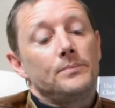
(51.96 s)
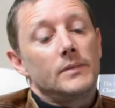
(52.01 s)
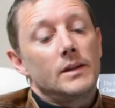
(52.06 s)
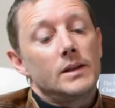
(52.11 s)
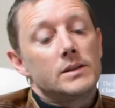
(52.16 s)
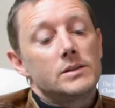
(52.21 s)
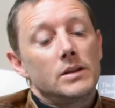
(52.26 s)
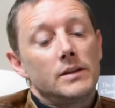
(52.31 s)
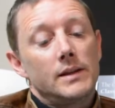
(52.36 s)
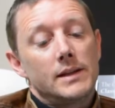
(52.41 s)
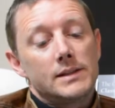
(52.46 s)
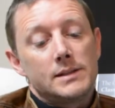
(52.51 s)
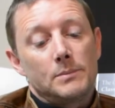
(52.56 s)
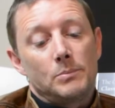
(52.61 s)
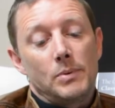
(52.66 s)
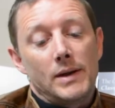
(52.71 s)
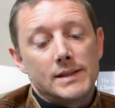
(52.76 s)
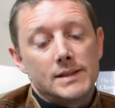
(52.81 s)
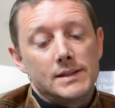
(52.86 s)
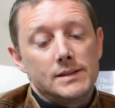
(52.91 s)
so that's the
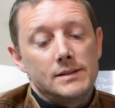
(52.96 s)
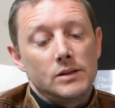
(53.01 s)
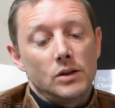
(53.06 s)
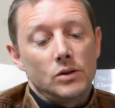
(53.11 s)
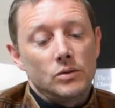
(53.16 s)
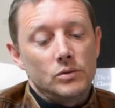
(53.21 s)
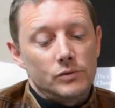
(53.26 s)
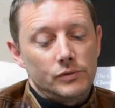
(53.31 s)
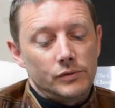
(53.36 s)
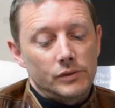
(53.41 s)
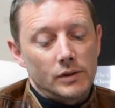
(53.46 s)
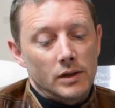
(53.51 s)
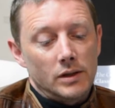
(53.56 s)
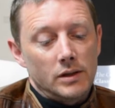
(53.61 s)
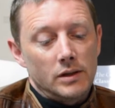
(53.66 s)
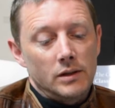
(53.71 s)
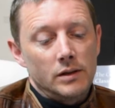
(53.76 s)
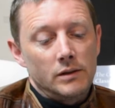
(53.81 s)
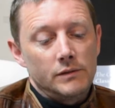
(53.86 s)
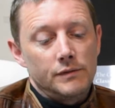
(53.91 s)
practice notes
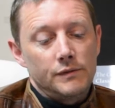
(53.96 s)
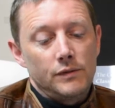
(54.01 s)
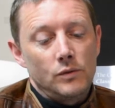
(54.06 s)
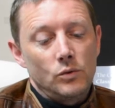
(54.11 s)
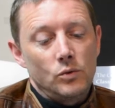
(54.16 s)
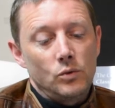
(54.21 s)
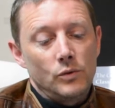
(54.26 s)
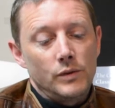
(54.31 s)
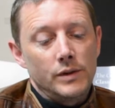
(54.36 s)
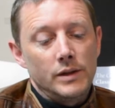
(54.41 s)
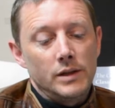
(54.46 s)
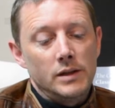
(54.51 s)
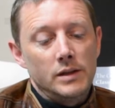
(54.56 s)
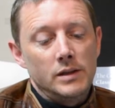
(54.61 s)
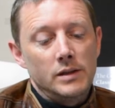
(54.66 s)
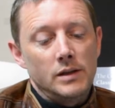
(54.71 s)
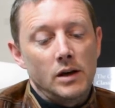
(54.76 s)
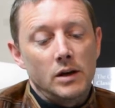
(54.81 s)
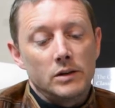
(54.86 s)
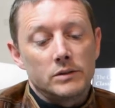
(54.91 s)
for
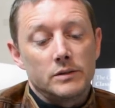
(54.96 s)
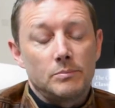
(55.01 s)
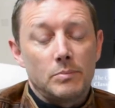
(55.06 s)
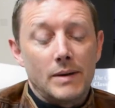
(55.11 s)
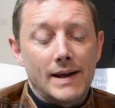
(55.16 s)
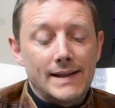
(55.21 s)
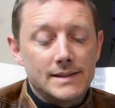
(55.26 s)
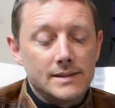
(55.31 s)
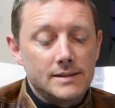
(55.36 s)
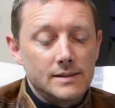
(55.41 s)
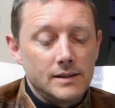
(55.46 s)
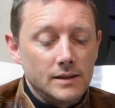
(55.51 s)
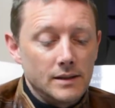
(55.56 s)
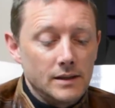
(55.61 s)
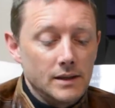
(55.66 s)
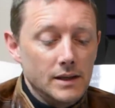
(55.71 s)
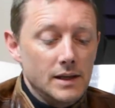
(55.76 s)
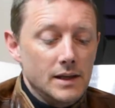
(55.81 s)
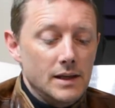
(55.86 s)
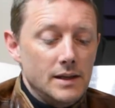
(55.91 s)
the art of practicing.
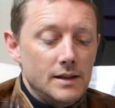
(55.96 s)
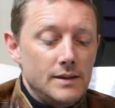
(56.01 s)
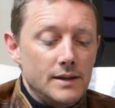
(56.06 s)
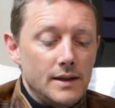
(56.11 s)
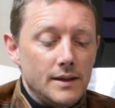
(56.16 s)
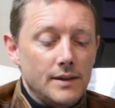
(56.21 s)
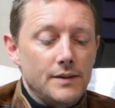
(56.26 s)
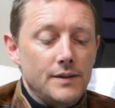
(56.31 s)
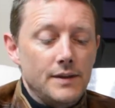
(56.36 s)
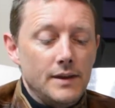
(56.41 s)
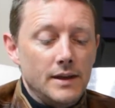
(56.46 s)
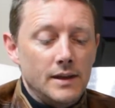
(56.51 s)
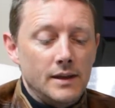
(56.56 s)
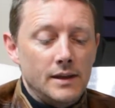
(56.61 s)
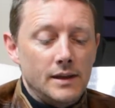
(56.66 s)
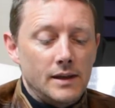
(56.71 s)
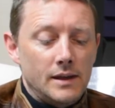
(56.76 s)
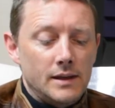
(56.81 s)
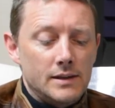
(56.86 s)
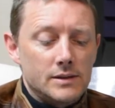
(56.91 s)
The other
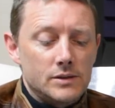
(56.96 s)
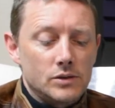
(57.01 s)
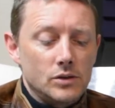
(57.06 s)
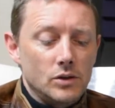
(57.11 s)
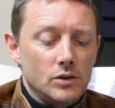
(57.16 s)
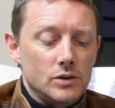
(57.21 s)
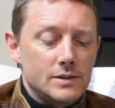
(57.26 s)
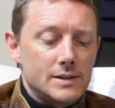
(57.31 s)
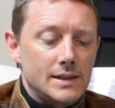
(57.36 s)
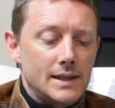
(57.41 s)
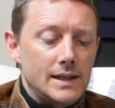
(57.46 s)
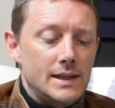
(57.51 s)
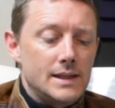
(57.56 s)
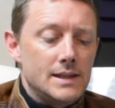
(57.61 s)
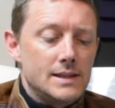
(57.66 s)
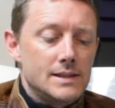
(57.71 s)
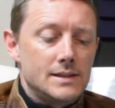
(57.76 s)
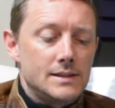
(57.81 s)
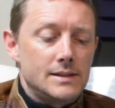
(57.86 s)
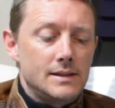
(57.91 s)
thing it's got
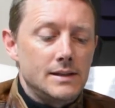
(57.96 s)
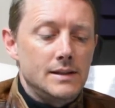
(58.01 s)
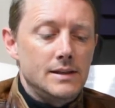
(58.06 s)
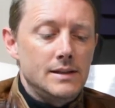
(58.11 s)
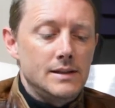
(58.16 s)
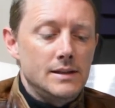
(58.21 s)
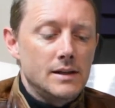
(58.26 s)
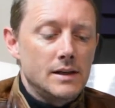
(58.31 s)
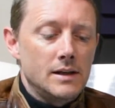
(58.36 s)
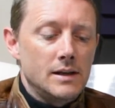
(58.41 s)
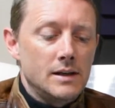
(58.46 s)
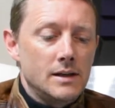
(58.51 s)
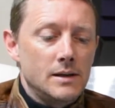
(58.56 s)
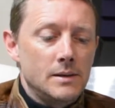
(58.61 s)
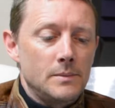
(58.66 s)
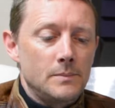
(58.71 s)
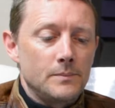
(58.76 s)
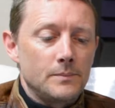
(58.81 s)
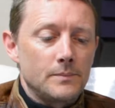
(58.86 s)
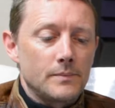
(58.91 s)
is the
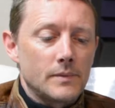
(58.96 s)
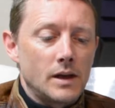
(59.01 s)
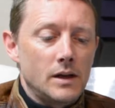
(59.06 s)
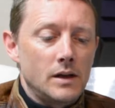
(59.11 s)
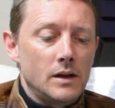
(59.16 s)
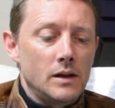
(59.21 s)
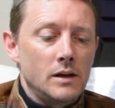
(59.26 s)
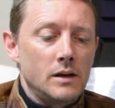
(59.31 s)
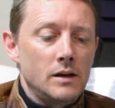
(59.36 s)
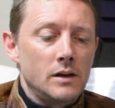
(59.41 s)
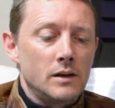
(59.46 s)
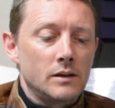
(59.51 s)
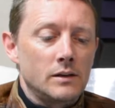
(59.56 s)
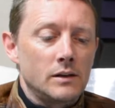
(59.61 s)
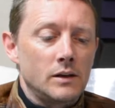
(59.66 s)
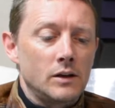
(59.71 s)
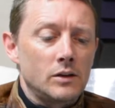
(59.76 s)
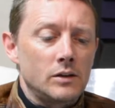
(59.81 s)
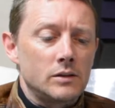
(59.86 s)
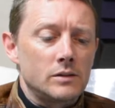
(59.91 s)

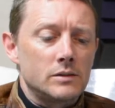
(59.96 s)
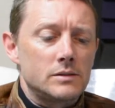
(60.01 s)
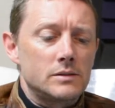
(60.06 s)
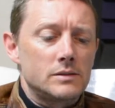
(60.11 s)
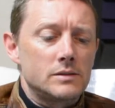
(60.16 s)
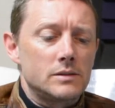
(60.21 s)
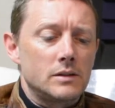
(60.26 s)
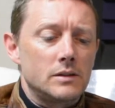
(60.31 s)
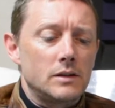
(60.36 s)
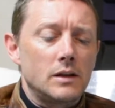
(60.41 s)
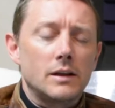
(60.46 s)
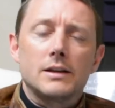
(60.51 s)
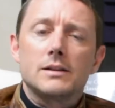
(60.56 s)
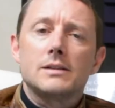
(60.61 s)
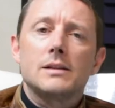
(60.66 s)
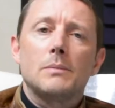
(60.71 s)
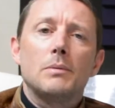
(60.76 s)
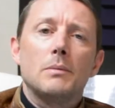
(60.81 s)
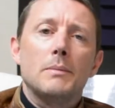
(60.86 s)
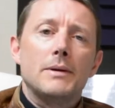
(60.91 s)
it's like a
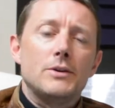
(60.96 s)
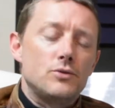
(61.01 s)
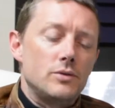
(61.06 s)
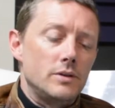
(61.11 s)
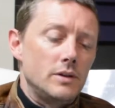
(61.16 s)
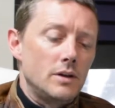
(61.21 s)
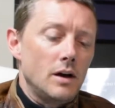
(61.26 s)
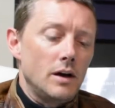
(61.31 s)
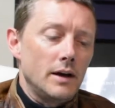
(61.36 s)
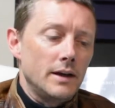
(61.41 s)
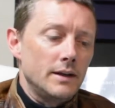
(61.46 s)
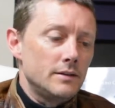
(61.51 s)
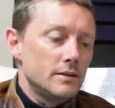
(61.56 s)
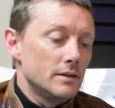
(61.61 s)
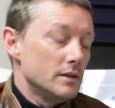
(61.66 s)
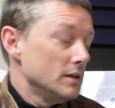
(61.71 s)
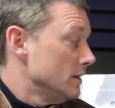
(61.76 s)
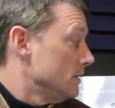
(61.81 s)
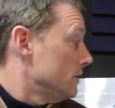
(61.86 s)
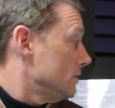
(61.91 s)
supplementary guide
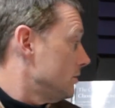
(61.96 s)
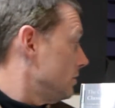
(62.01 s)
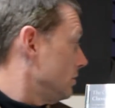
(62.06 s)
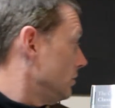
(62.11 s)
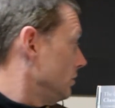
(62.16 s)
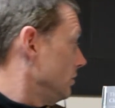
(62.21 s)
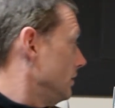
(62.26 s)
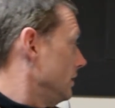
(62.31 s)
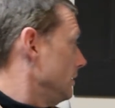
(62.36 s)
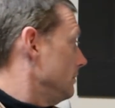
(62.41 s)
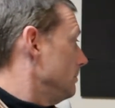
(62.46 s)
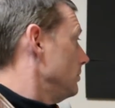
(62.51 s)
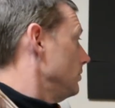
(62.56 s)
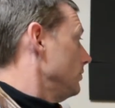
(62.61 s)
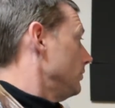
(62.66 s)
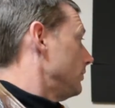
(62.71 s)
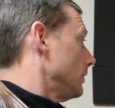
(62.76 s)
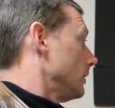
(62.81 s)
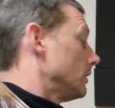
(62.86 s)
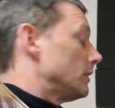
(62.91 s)
to the
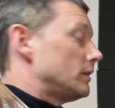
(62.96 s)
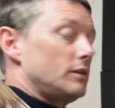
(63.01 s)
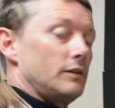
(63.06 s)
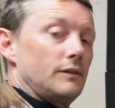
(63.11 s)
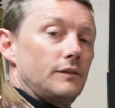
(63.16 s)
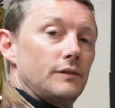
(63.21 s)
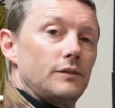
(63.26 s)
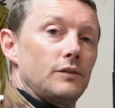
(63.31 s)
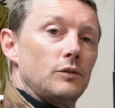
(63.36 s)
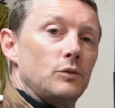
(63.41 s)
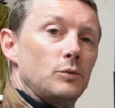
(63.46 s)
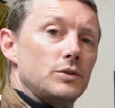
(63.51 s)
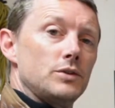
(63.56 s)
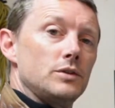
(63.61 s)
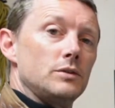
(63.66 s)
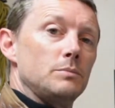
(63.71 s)
music, which is